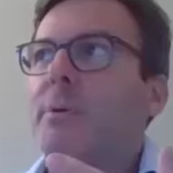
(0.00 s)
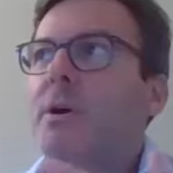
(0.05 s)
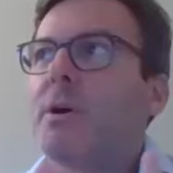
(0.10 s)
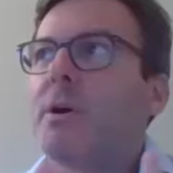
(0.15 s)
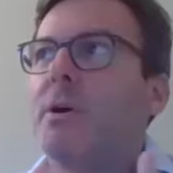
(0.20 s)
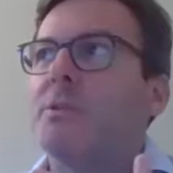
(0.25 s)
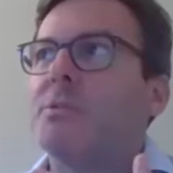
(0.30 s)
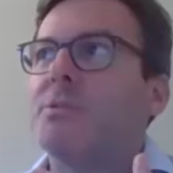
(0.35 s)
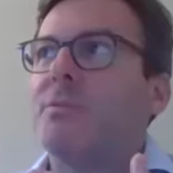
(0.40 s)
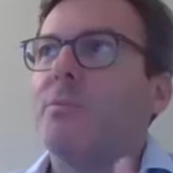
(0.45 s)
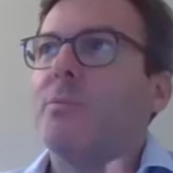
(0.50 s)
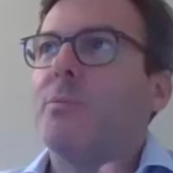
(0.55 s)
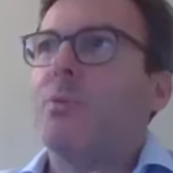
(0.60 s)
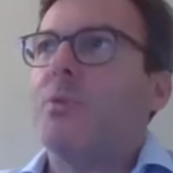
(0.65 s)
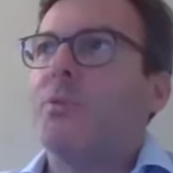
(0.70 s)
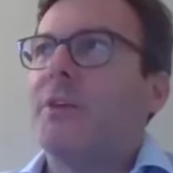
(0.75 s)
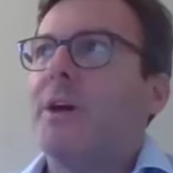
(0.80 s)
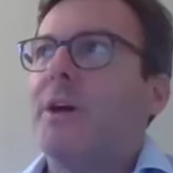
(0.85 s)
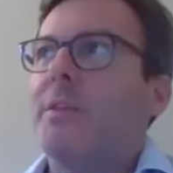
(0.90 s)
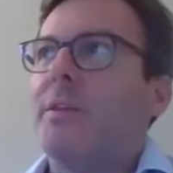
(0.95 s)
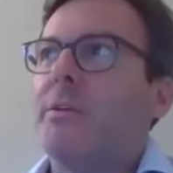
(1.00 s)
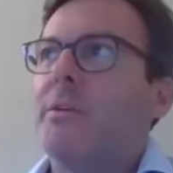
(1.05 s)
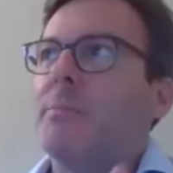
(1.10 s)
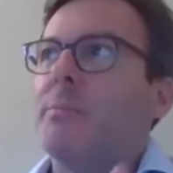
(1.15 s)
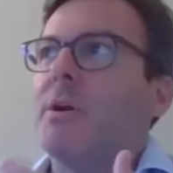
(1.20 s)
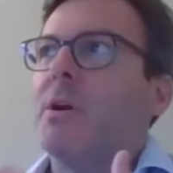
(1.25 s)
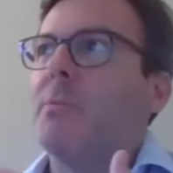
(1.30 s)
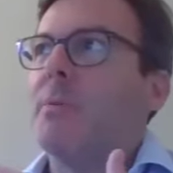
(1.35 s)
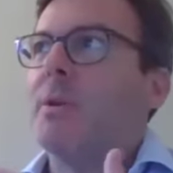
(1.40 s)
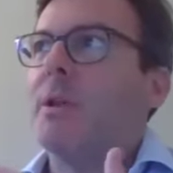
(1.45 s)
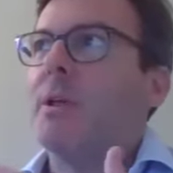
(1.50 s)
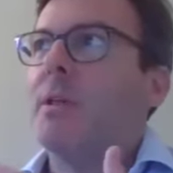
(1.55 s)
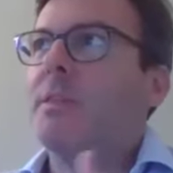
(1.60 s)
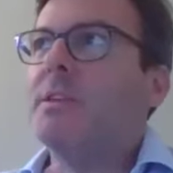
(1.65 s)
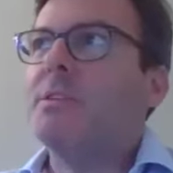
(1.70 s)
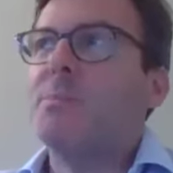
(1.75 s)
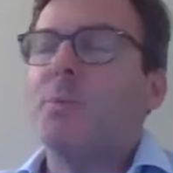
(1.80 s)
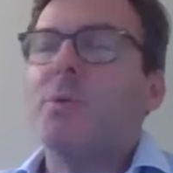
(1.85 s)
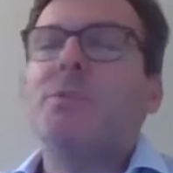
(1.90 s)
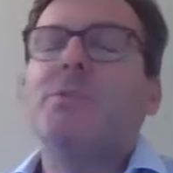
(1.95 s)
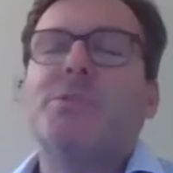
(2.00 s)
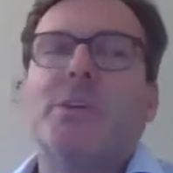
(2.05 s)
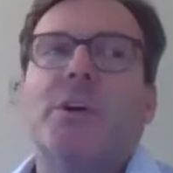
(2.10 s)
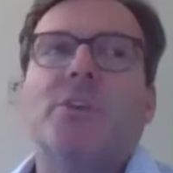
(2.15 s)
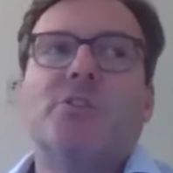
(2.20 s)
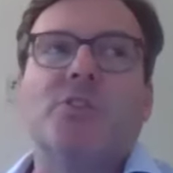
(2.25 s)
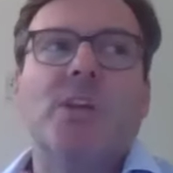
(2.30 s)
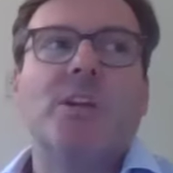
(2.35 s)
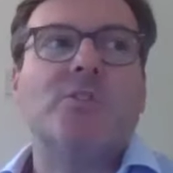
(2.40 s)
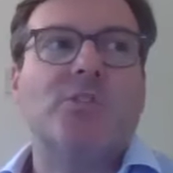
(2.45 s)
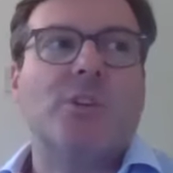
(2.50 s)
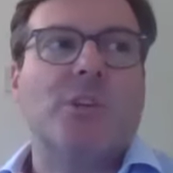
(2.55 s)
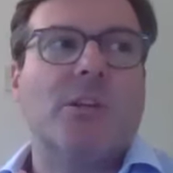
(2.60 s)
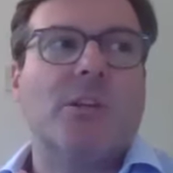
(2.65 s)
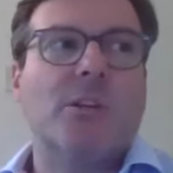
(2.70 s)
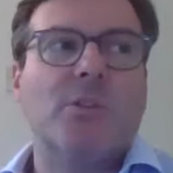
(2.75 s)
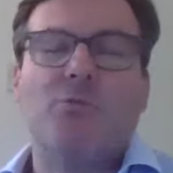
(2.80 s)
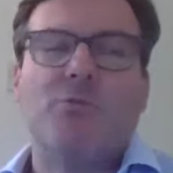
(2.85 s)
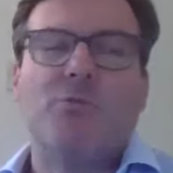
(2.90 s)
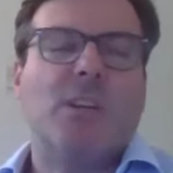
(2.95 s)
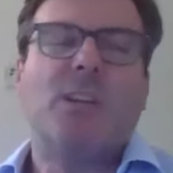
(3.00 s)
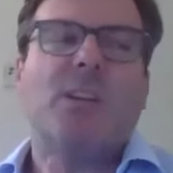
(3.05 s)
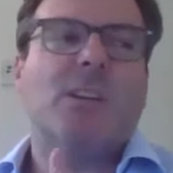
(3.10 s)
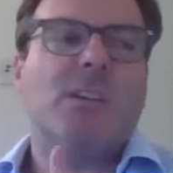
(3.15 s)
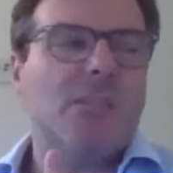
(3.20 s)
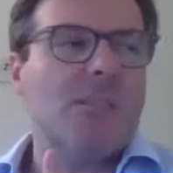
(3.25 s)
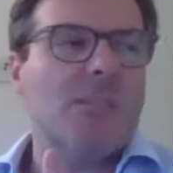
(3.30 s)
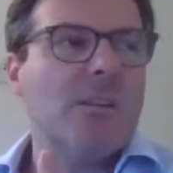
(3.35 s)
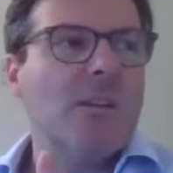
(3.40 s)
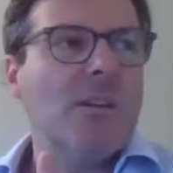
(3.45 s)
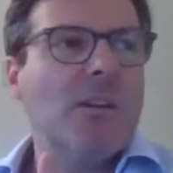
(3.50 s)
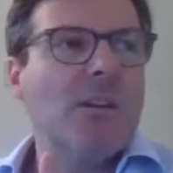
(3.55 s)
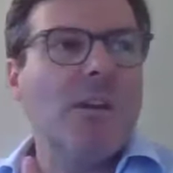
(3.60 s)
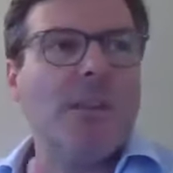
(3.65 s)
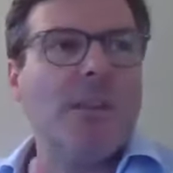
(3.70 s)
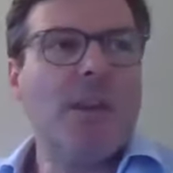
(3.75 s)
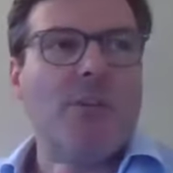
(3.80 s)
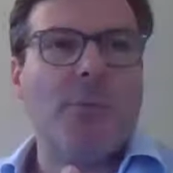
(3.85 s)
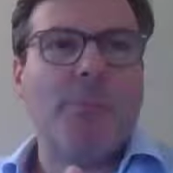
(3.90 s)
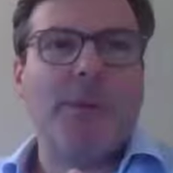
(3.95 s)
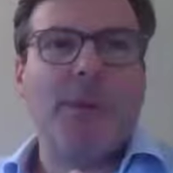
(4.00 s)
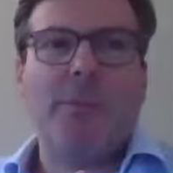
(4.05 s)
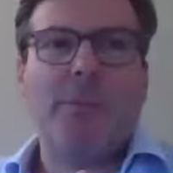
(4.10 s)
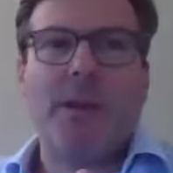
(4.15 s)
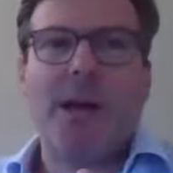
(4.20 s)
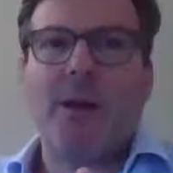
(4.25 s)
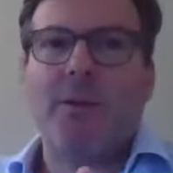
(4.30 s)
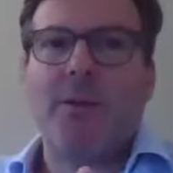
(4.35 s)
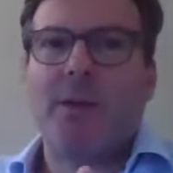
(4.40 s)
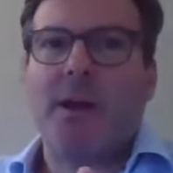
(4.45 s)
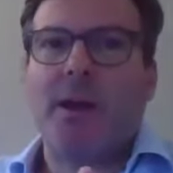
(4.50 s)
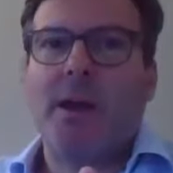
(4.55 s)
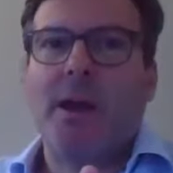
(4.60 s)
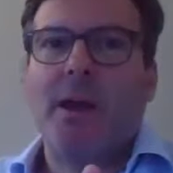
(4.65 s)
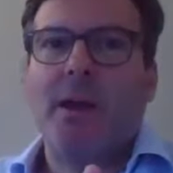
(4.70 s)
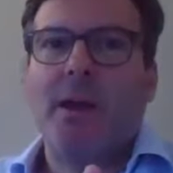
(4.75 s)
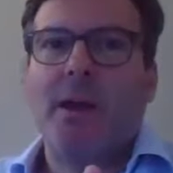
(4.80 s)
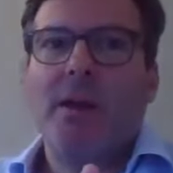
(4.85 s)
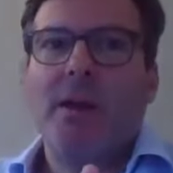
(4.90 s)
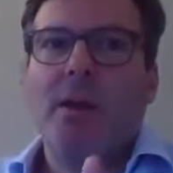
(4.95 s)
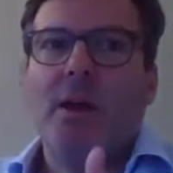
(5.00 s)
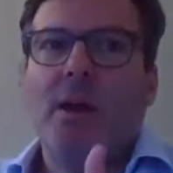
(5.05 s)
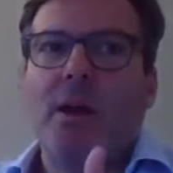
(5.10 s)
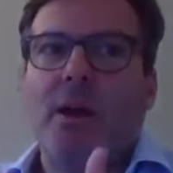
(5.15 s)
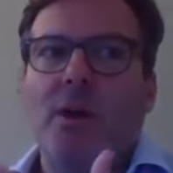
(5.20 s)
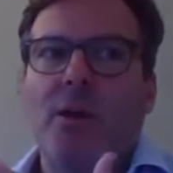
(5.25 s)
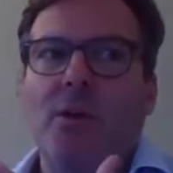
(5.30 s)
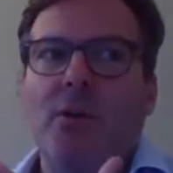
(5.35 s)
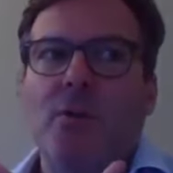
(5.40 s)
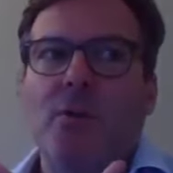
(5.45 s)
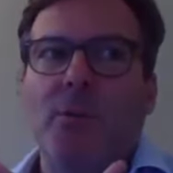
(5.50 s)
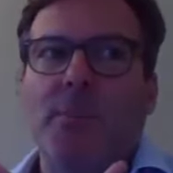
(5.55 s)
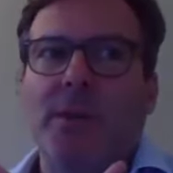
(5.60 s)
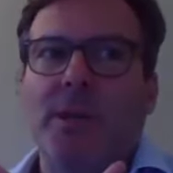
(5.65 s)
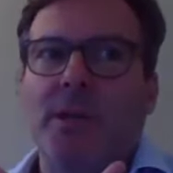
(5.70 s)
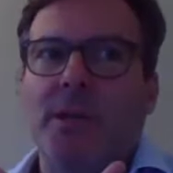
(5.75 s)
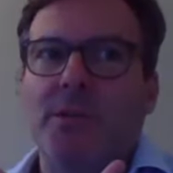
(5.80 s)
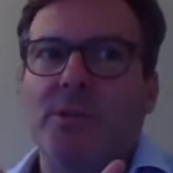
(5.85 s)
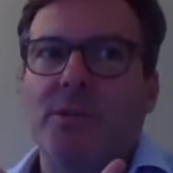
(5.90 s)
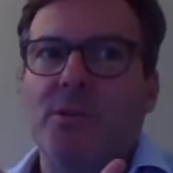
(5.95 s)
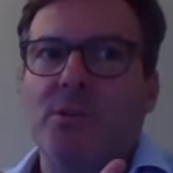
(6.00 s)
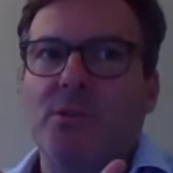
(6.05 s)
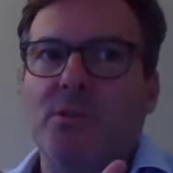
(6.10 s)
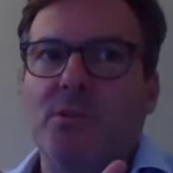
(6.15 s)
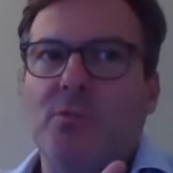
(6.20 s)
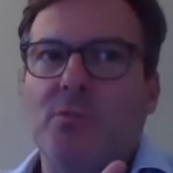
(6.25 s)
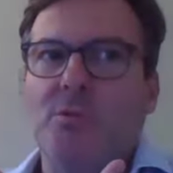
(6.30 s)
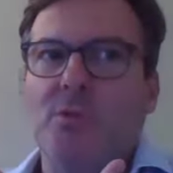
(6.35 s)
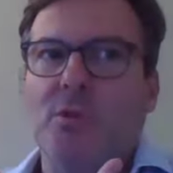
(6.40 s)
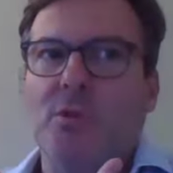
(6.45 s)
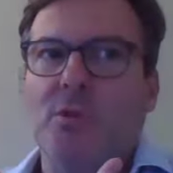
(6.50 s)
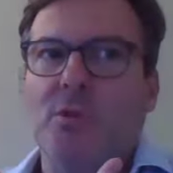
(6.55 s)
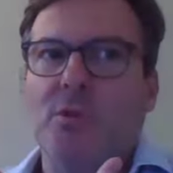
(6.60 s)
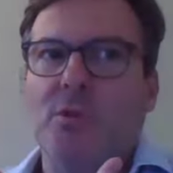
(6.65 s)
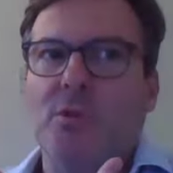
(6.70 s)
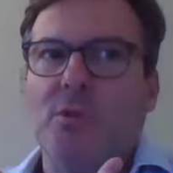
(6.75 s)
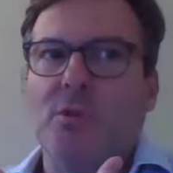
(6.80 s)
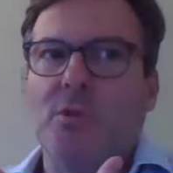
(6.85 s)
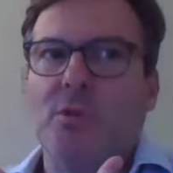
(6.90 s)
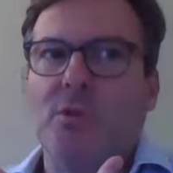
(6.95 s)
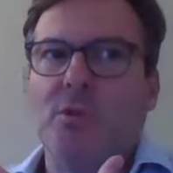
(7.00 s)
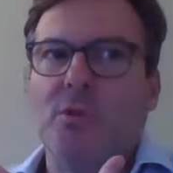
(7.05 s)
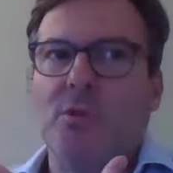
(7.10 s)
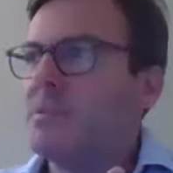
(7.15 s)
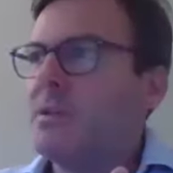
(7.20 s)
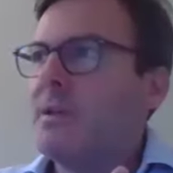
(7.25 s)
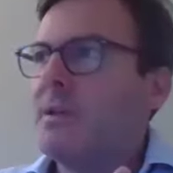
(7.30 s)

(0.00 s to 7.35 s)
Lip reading: of what's out there at the moment, and this will start changing, and it already is. There are people out there who are beginning to look at this.